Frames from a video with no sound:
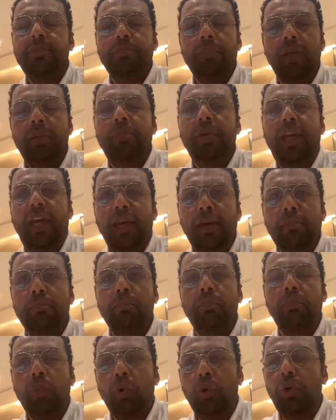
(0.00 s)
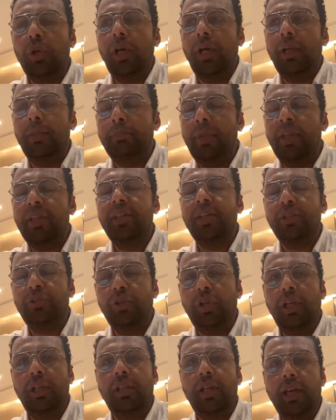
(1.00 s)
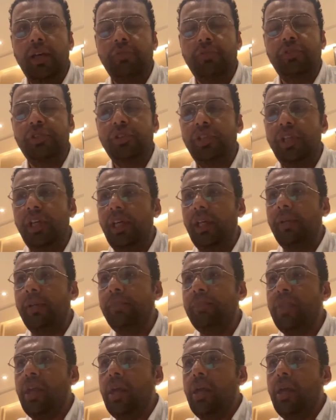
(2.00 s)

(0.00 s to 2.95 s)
it became more mandatory day after day.